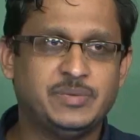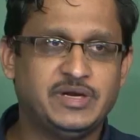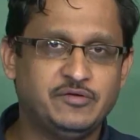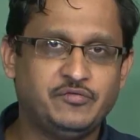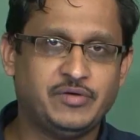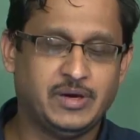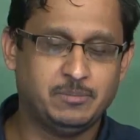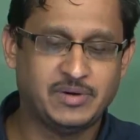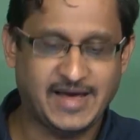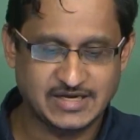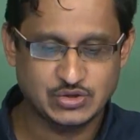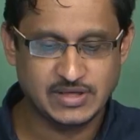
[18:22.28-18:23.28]
be different,
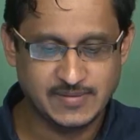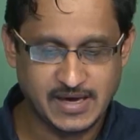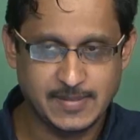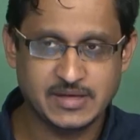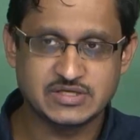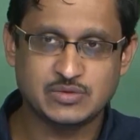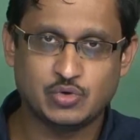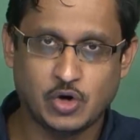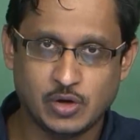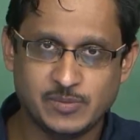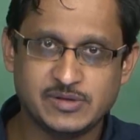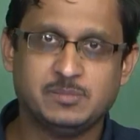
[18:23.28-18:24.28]
but actually the energy would
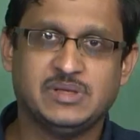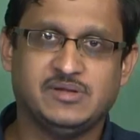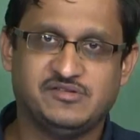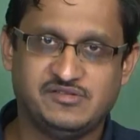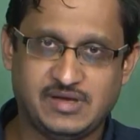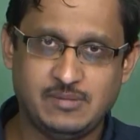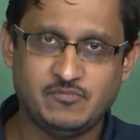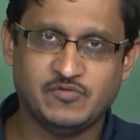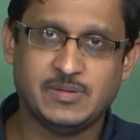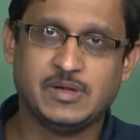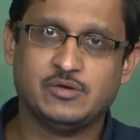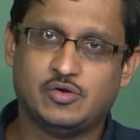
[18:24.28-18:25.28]
always be the same,
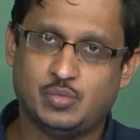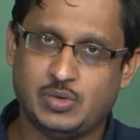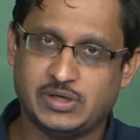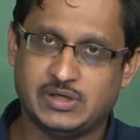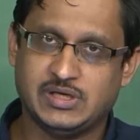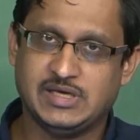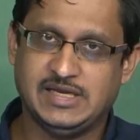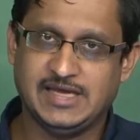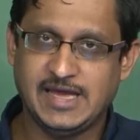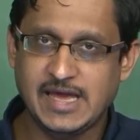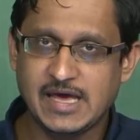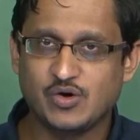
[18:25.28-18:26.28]
whether you are working in
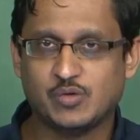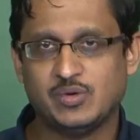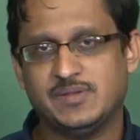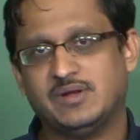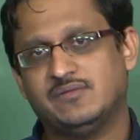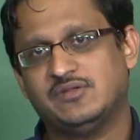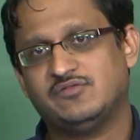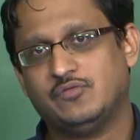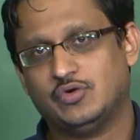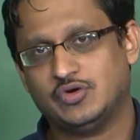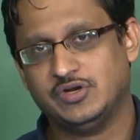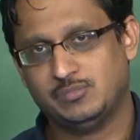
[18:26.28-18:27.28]
air or whether this
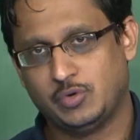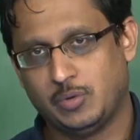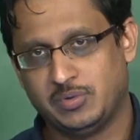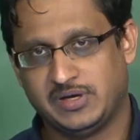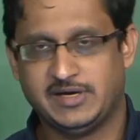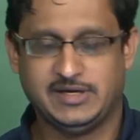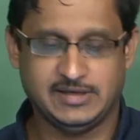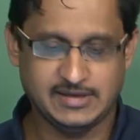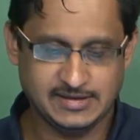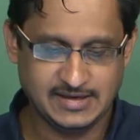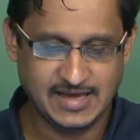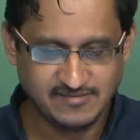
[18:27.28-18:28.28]
photon is propagating
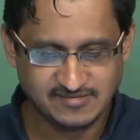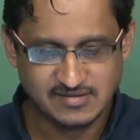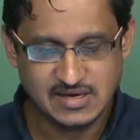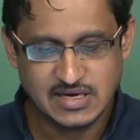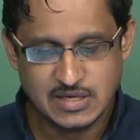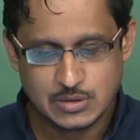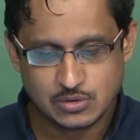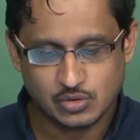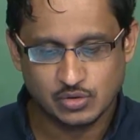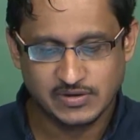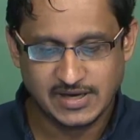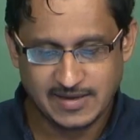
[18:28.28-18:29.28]
in glass.
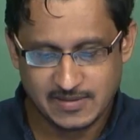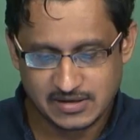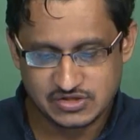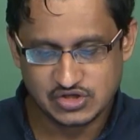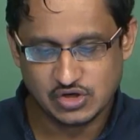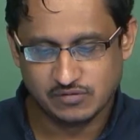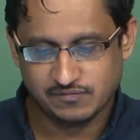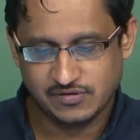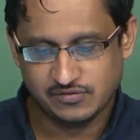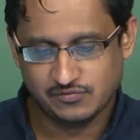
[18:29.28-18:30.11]
So, the energy of this